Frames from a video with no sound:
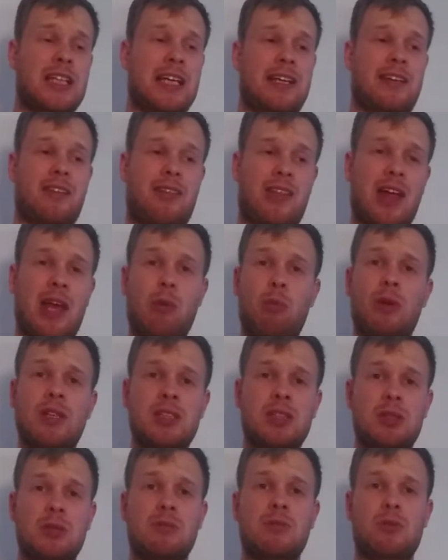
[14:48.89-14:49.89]
like they
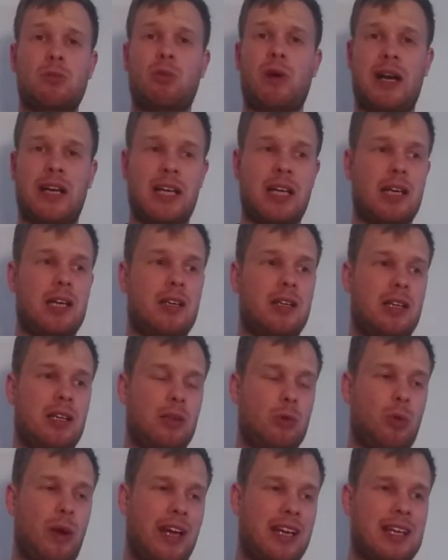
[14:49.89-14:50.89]
went to an
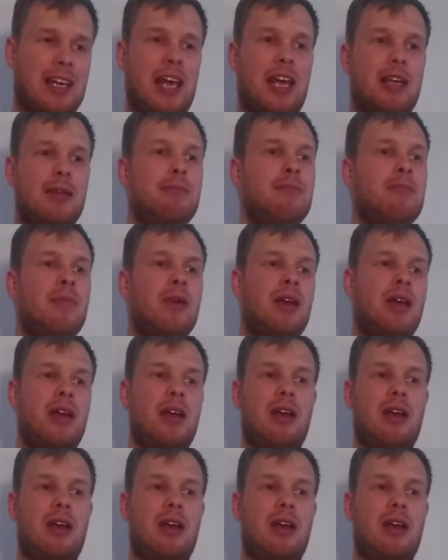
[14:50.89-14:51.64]
away game,